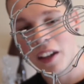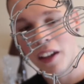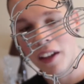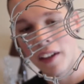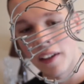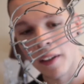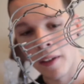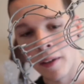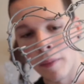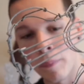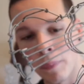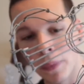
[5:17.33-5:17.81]

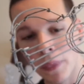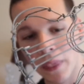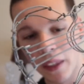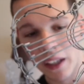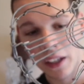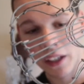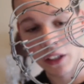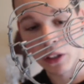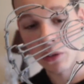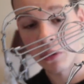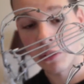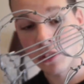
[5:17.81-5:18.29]
I
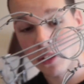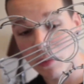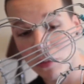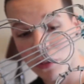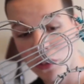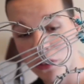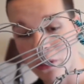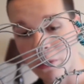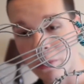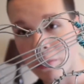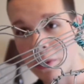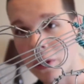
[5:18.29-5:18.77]
used some
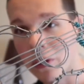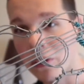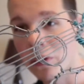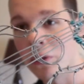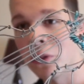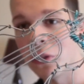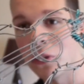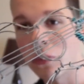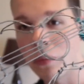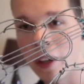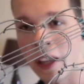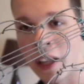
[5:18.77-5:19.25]
super glue
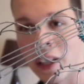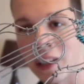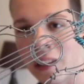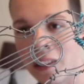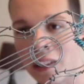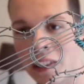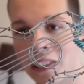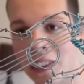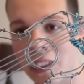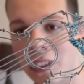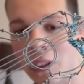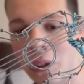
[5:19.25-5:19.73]
as well
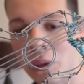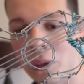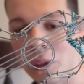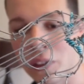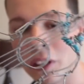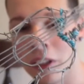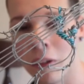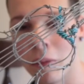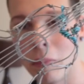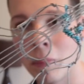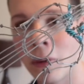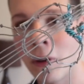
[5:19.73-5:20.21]
to hold
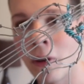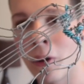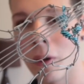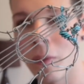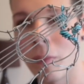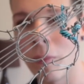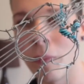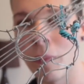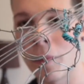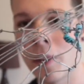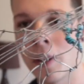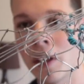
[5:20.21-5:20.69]
in the
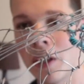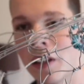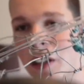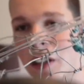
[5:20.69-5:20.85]
bottom,